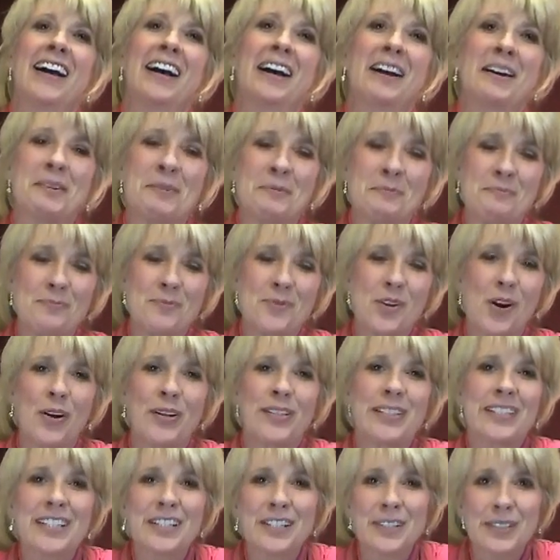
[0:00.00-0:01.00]
Um,
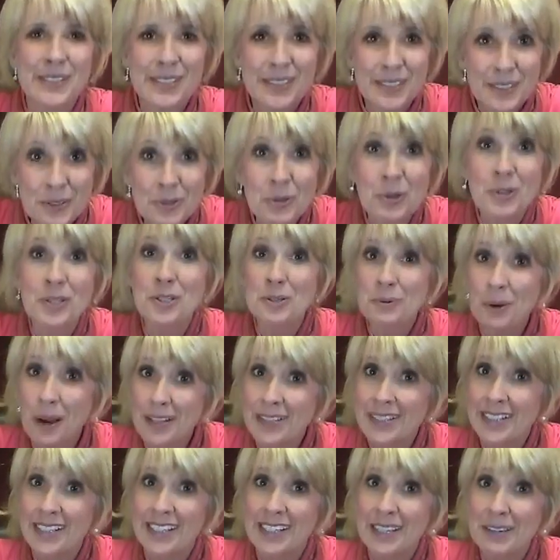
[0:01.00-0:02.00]
arterial
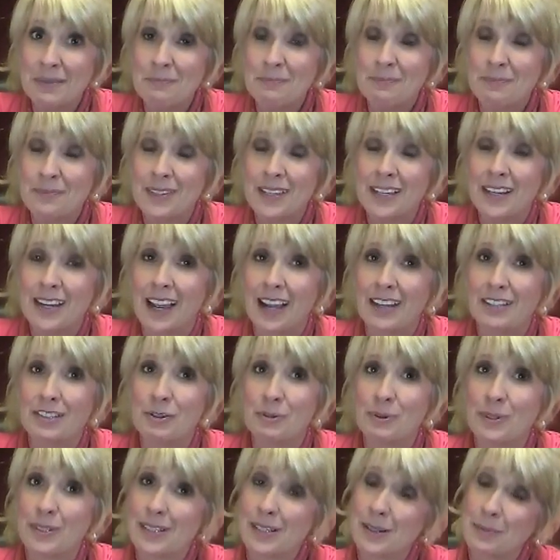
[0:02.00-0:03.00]
tortuosity and
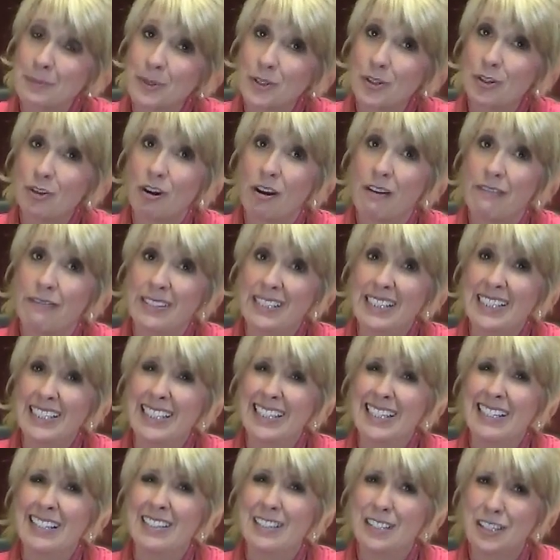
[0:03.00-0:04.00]
aneurysms are often
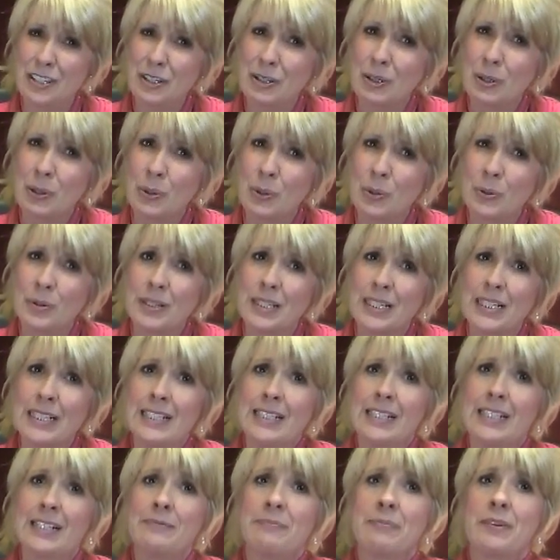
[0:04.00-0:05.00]
seen too.
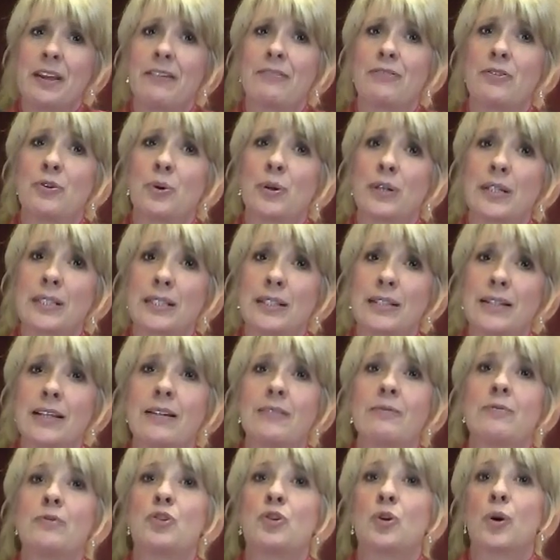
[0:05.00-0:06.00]
Now, of course,
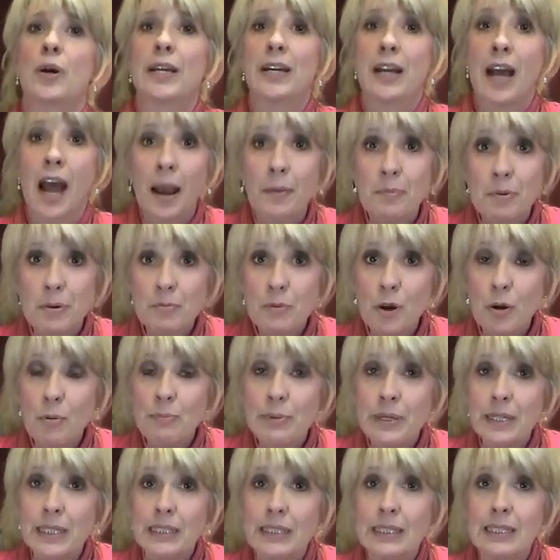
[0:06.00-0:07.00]
the joint
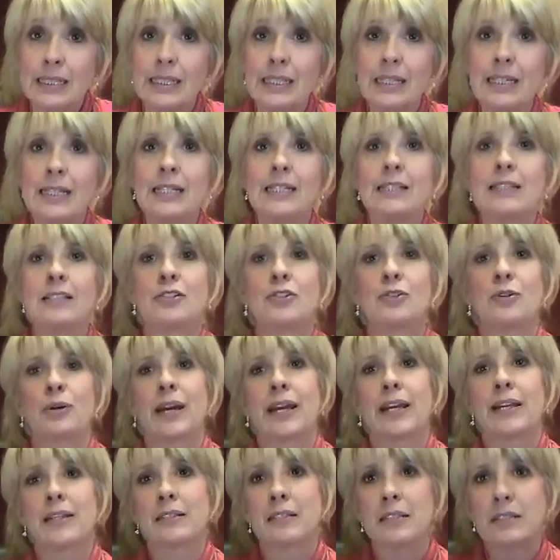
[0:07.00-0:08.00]
hypermobility, the
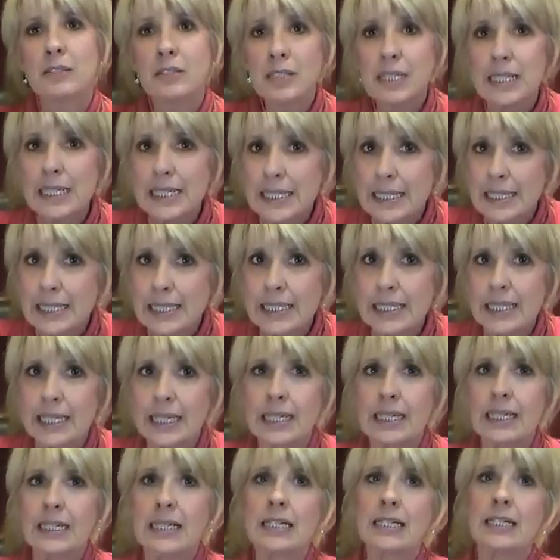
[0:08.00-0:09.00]
translucent
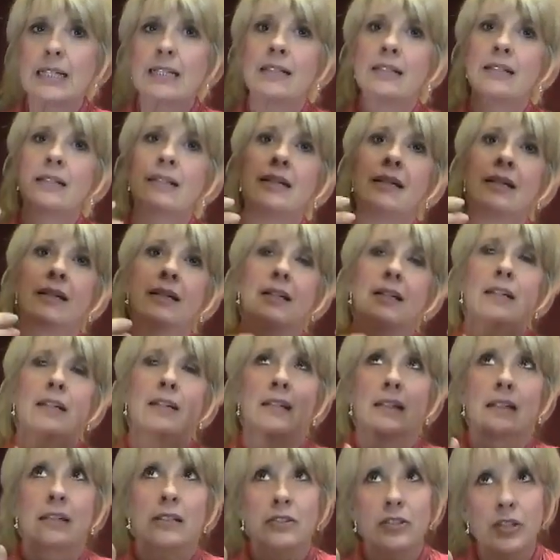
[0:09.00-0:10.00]
skin,
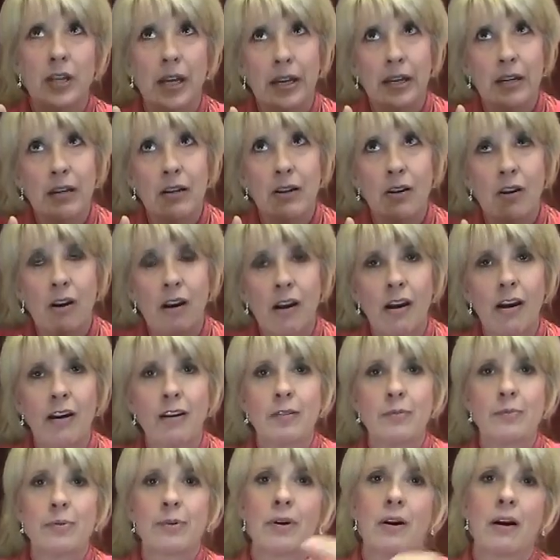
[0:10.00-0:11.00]
congenital
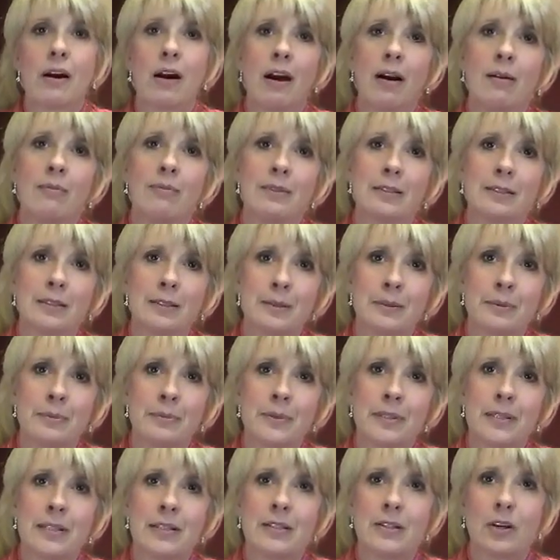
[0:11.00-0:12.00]
heart
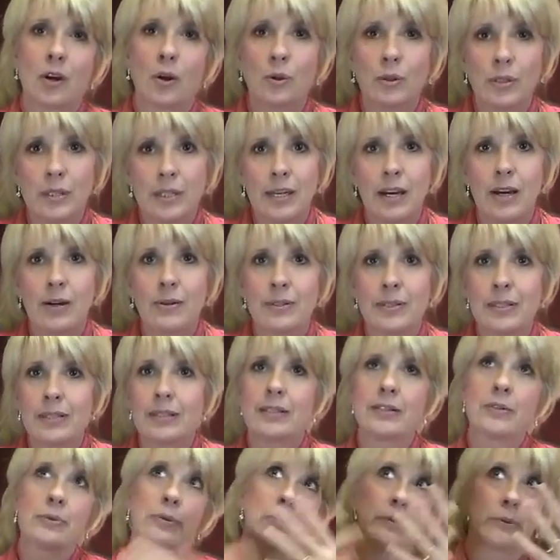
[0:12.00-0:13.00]
problems,
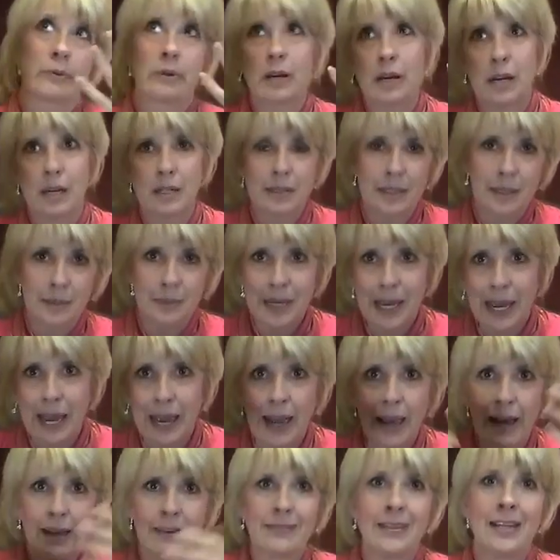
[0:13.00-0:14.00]
scoliosis, which we all seem to
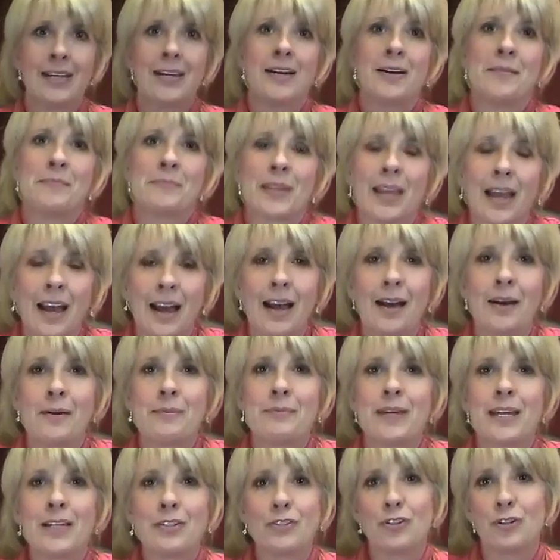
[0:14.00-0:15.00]
have,
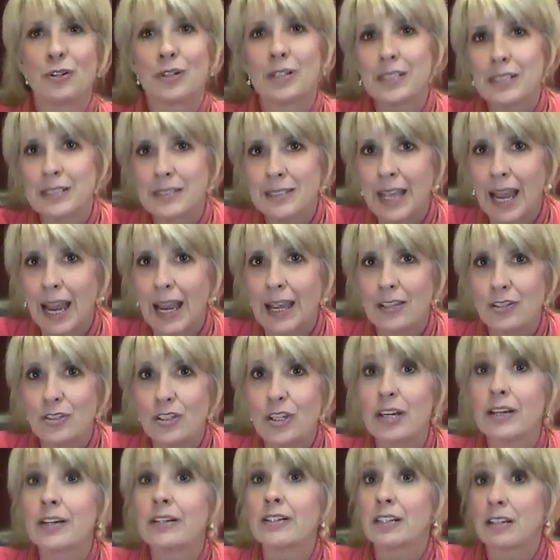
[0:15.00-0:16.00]
um, and
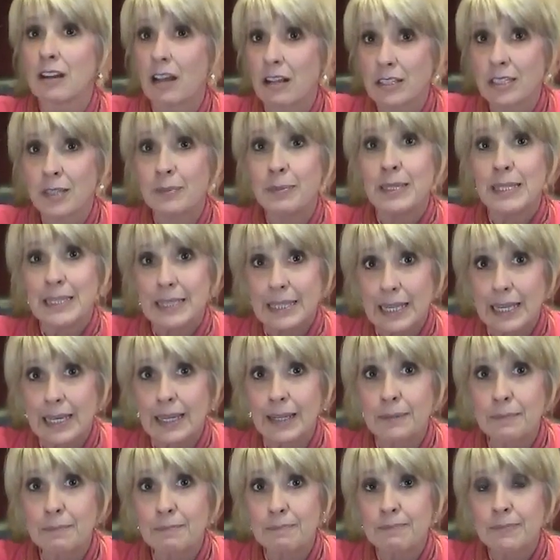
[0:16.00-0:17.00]
ectasia can also be
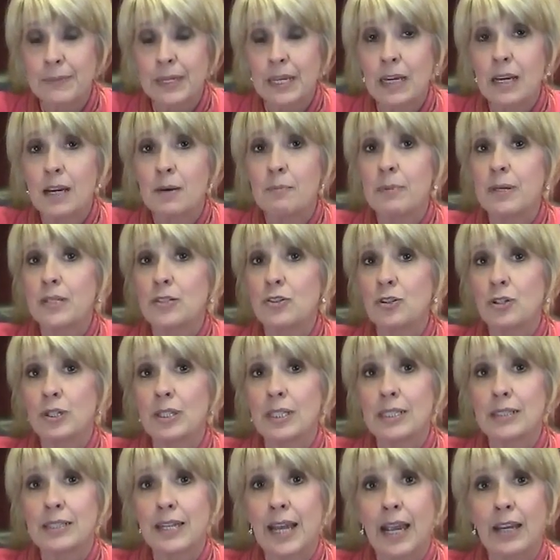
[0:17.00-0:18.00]
seen. But
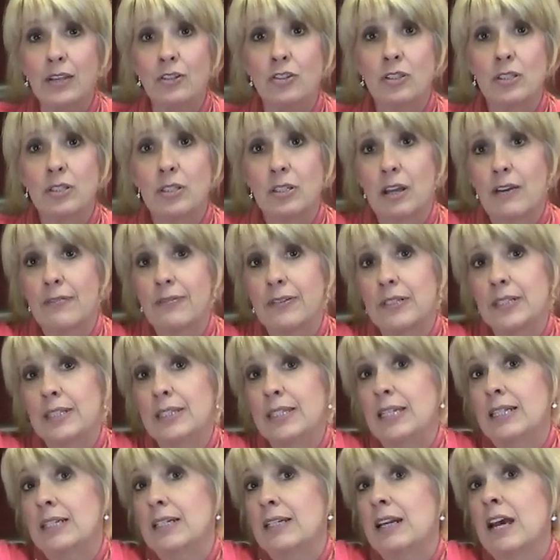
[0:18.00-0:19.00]
ectasia is often
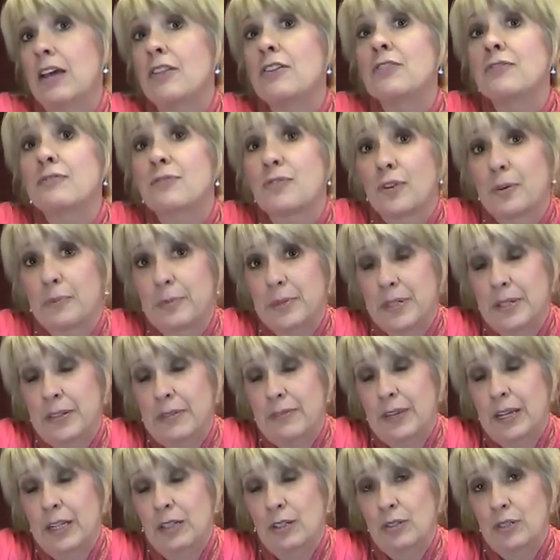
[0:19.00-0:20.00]
seen in other forms of
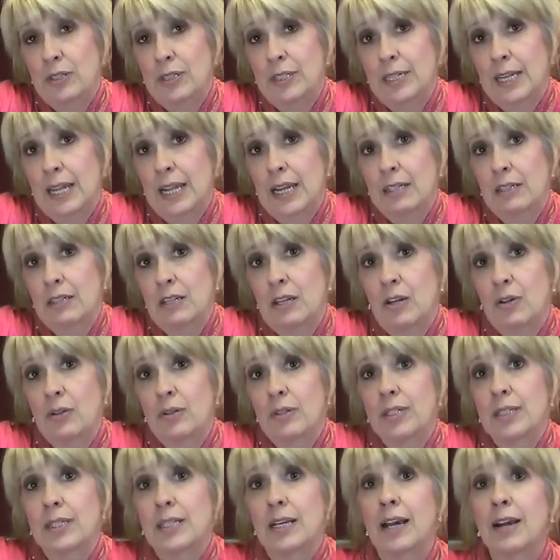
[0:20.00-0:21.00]
ehlers
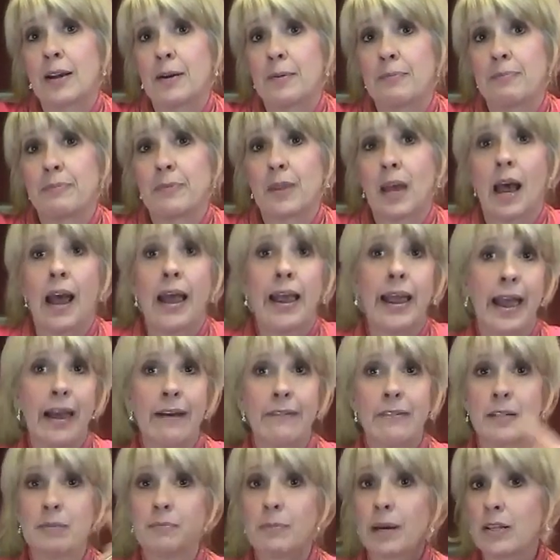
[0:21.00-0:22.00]
Danlos. Um, I
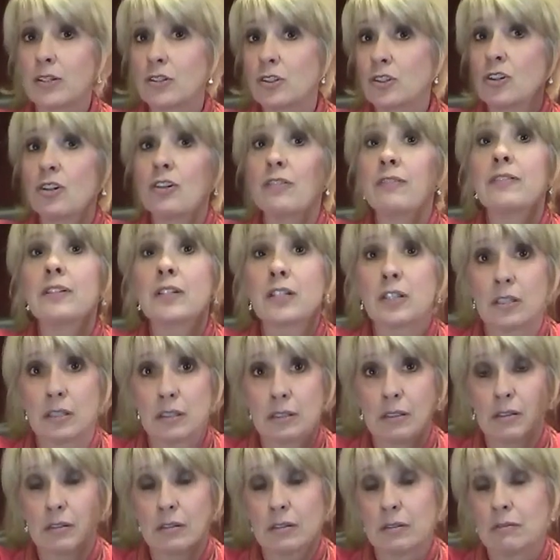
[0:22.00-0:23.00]
have it in my
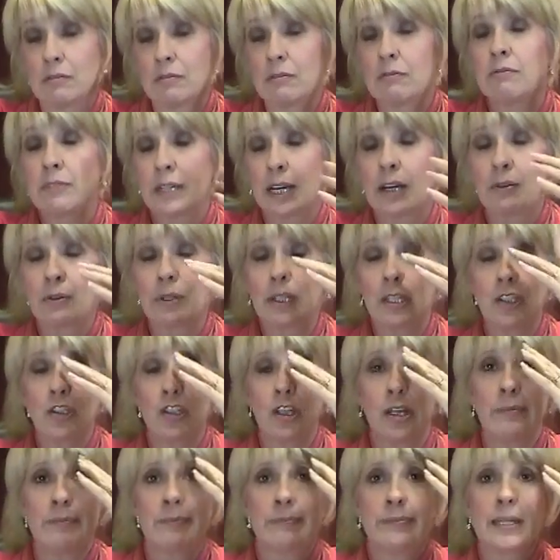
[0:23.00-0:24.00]
cervical or neck
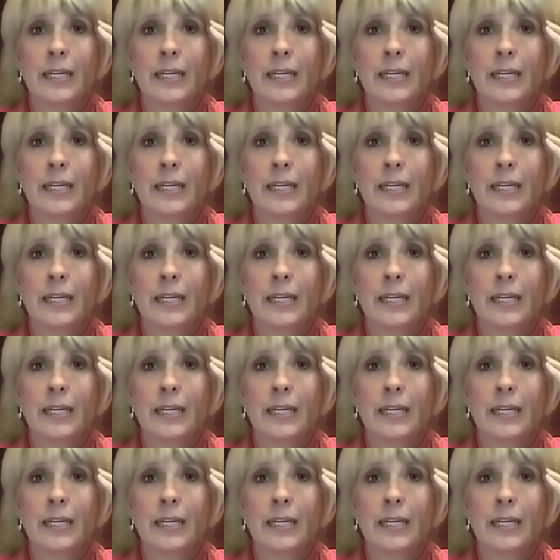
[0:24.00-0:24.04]
region.